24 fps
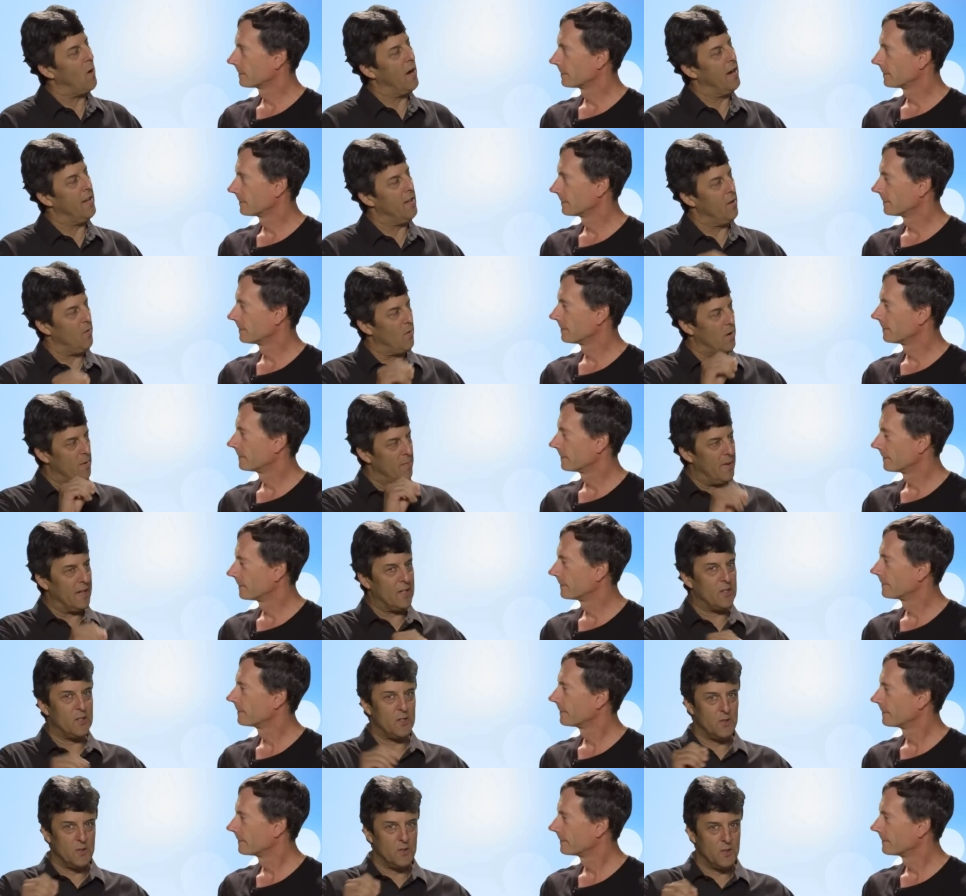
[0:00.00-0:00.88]
Speaker 1: the way that you want to
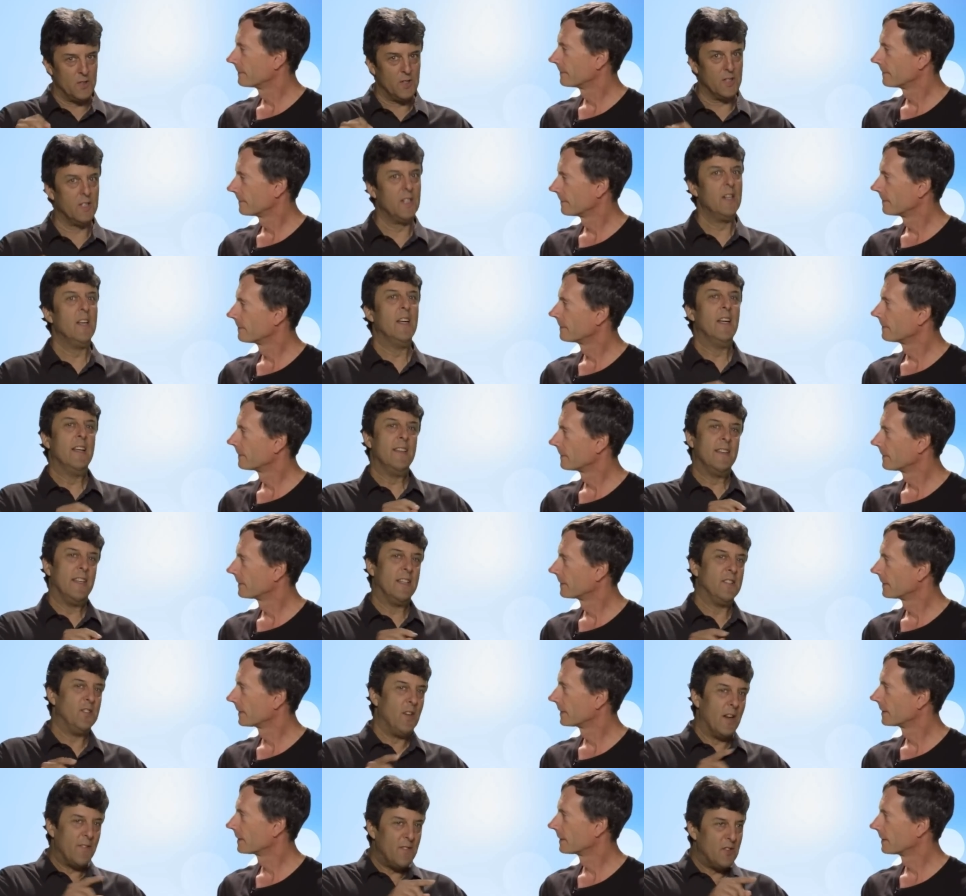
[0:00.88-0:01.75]
make sure
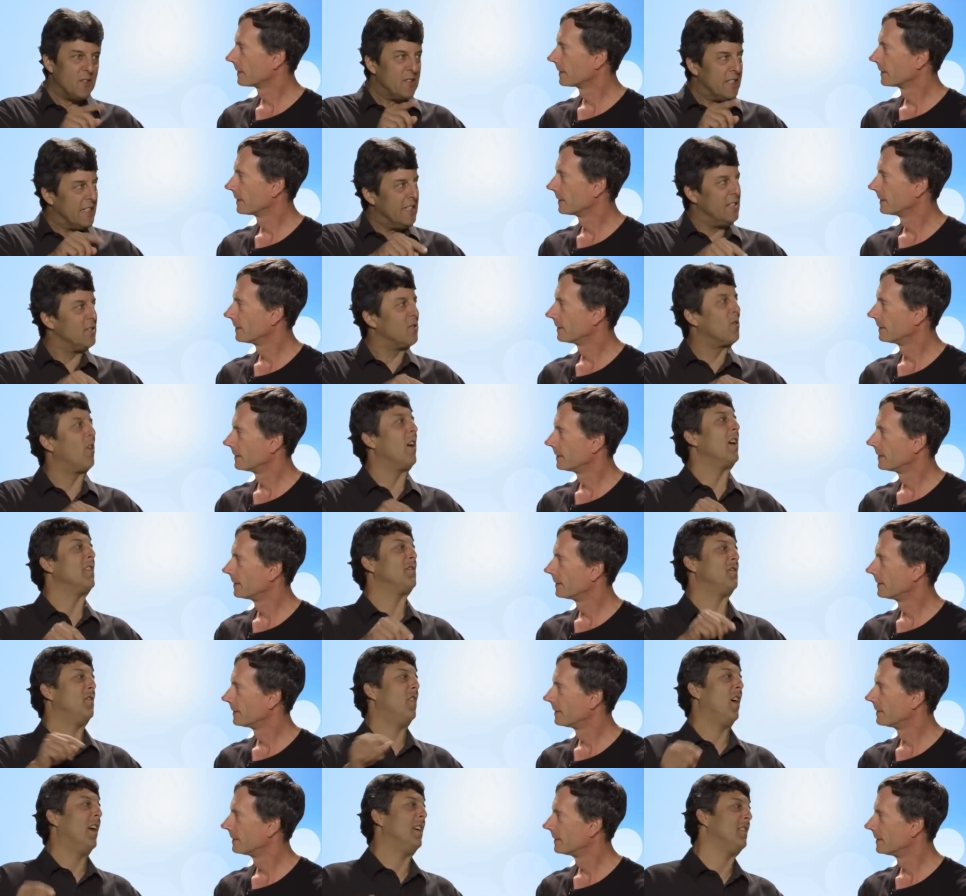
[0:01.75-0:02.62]
that you have your T's
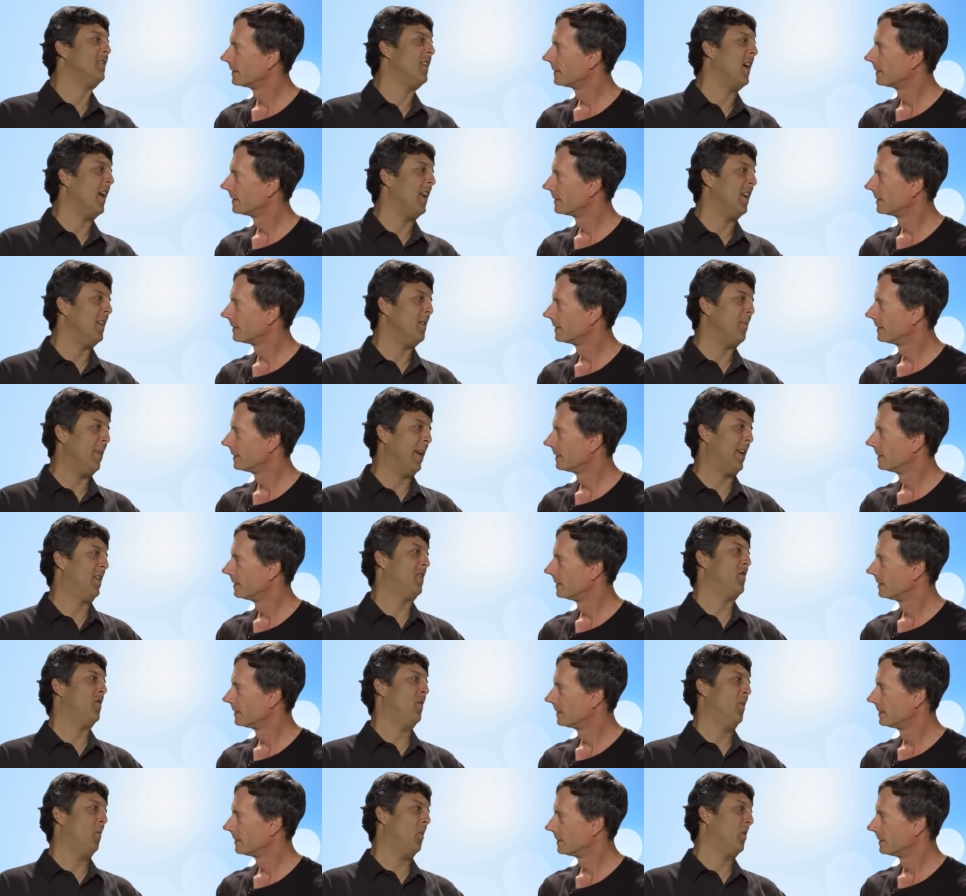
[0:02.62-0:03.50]
crossed and your I's dotted to
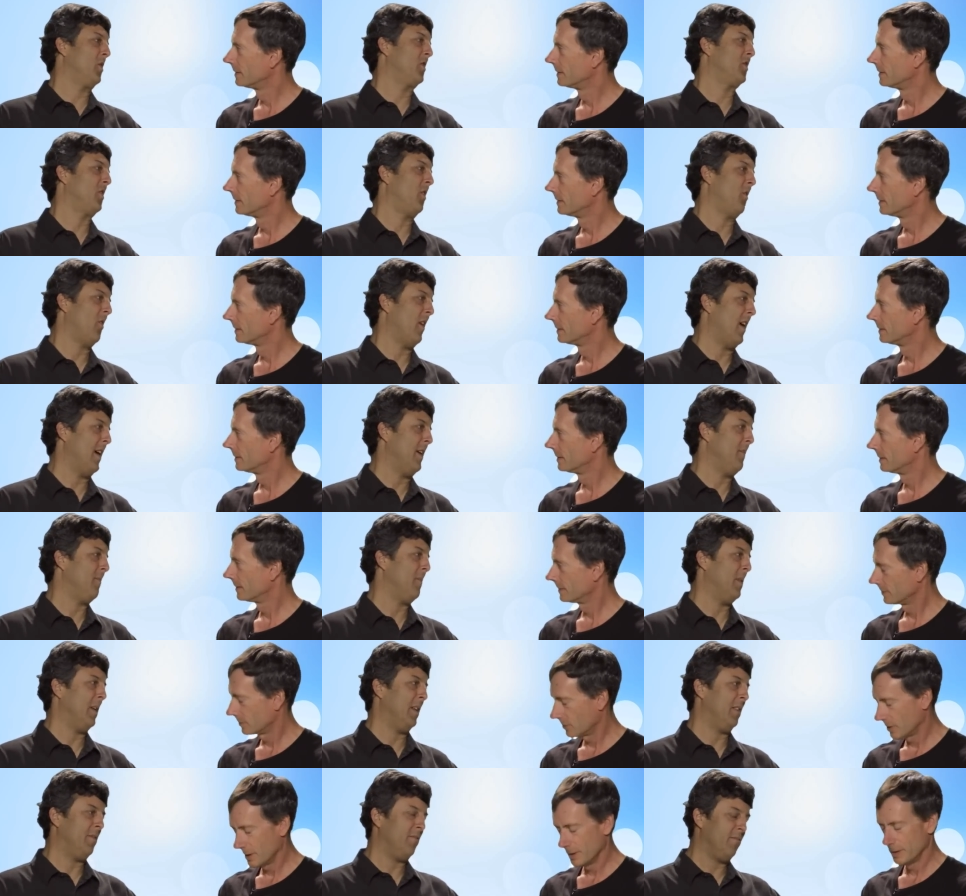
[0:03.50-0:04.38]
make sure it works all right.
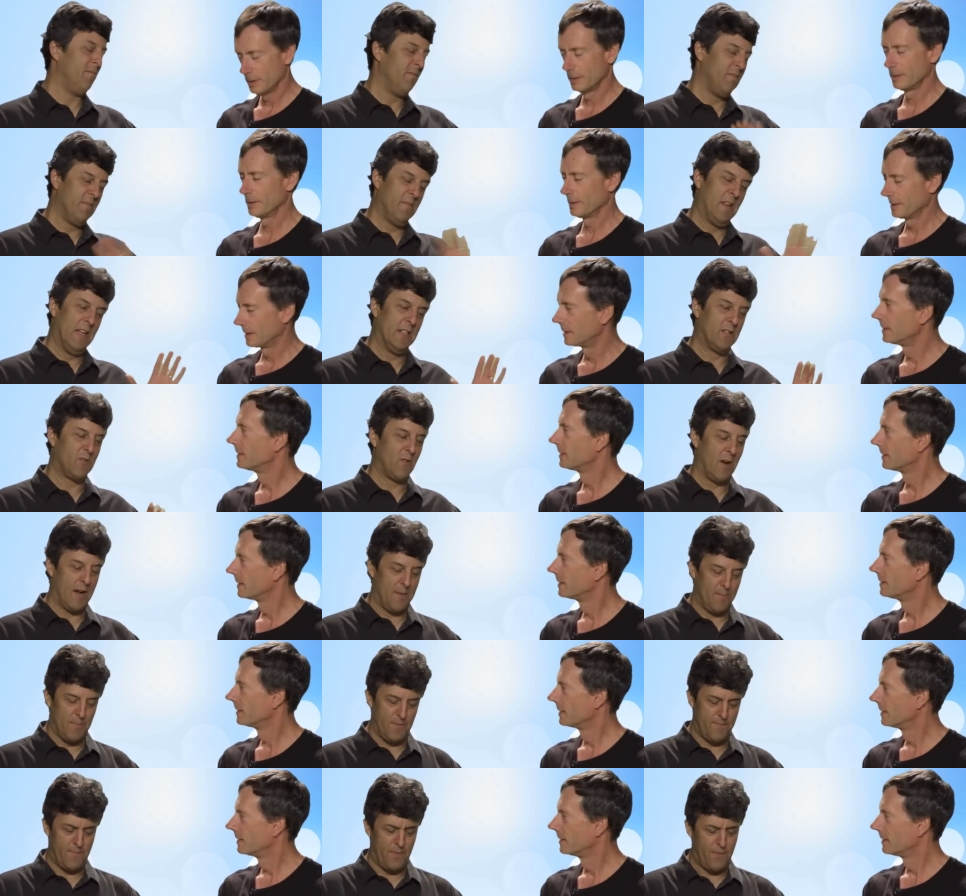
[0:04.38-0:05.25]
But great. It's
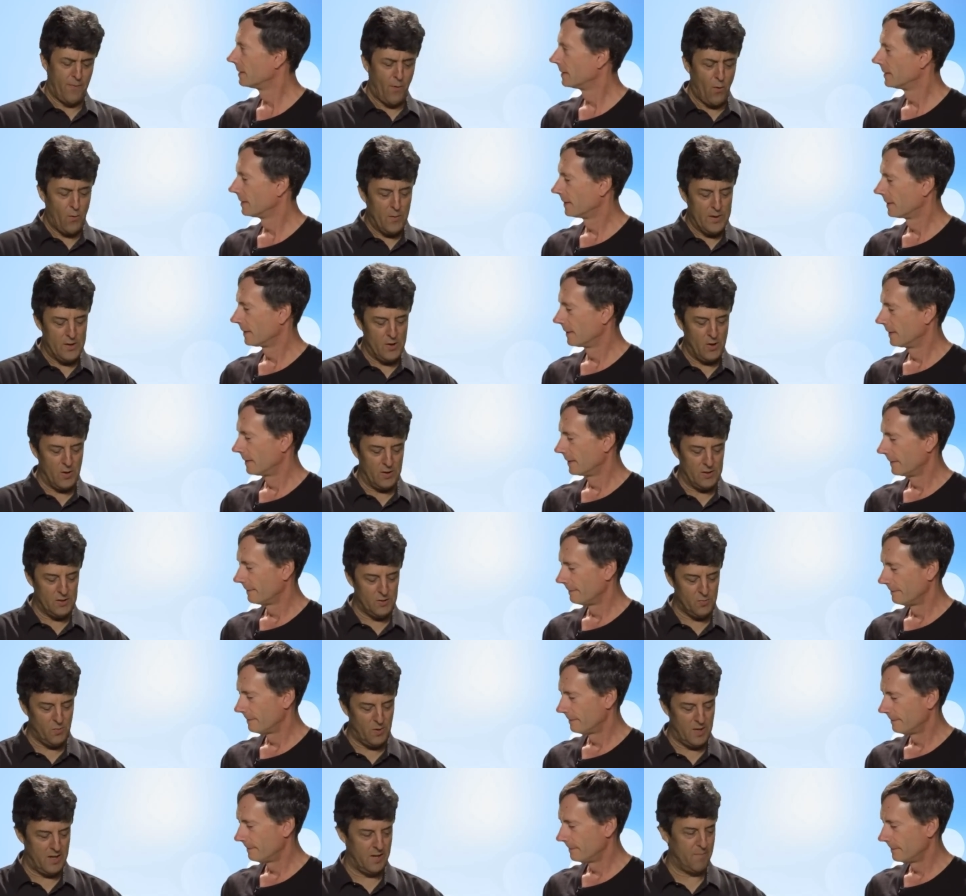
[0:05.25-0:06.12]
great. But before we do, I
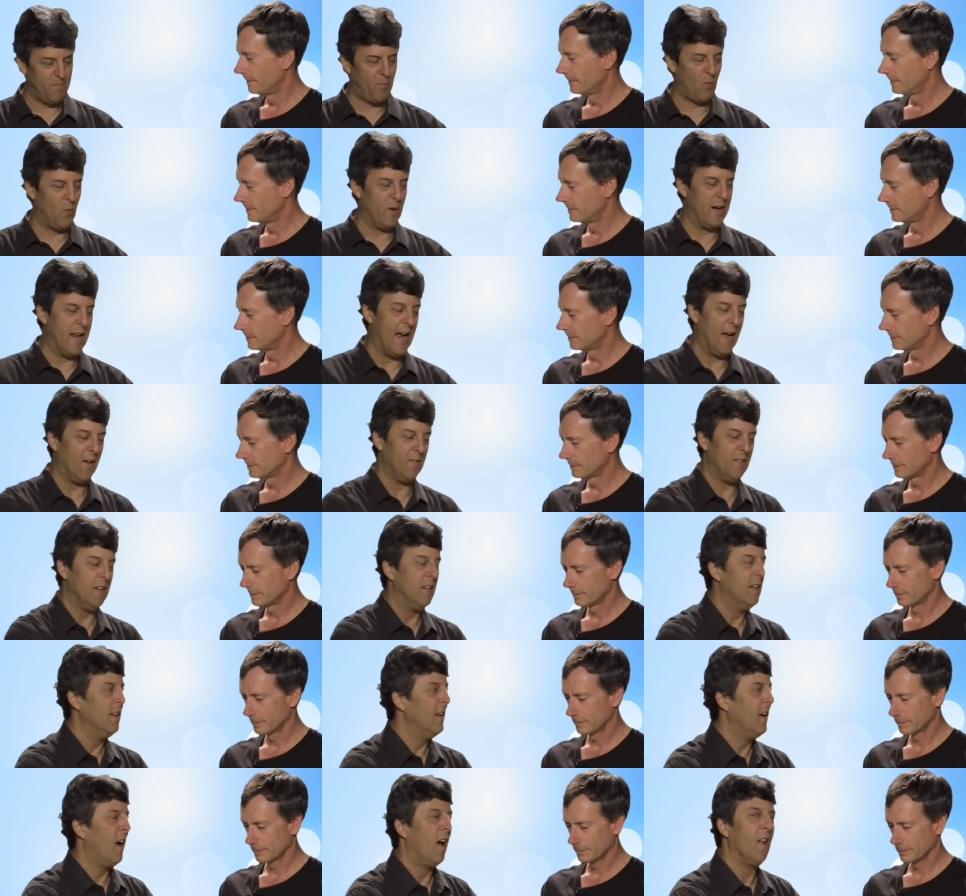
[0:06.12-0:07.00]
just want to point out
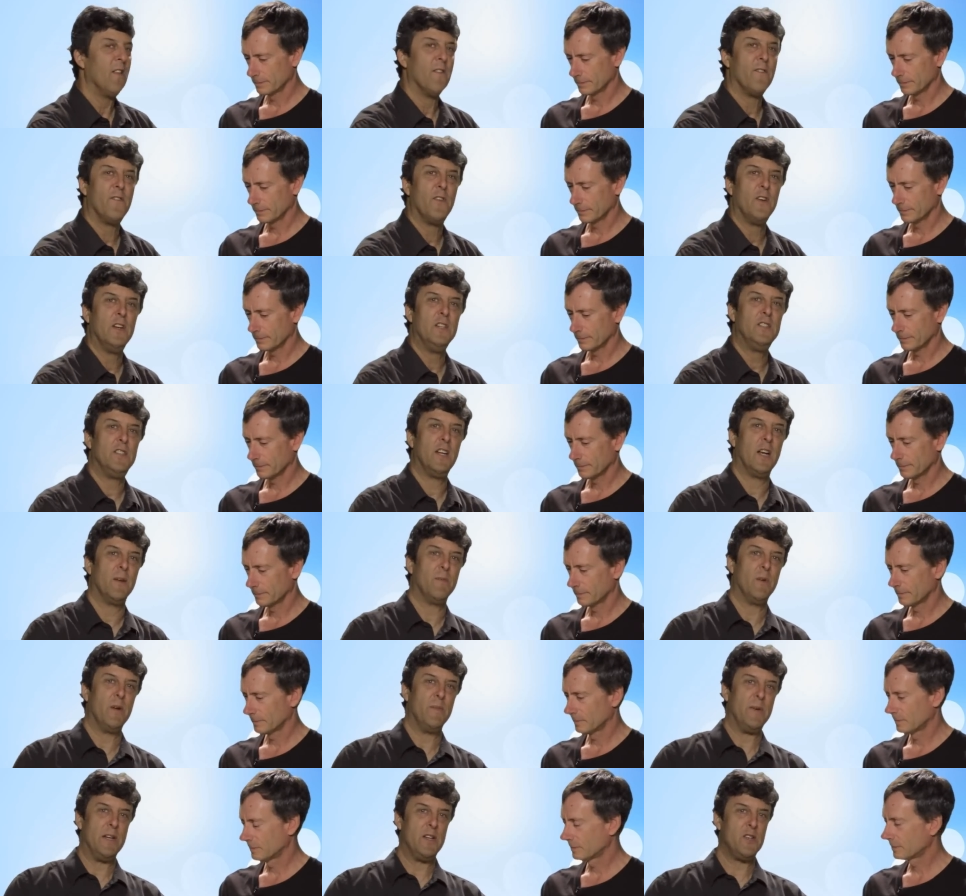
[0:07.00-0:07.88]
all the footage that
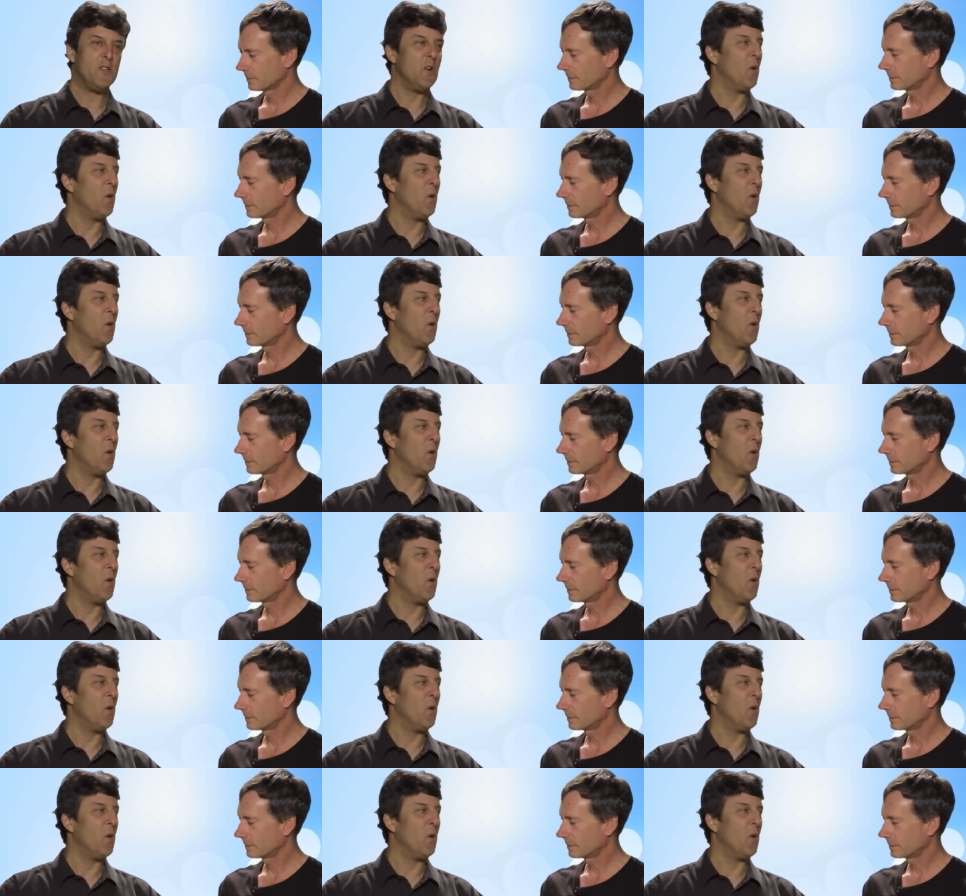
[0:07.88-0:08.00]
I'm going to be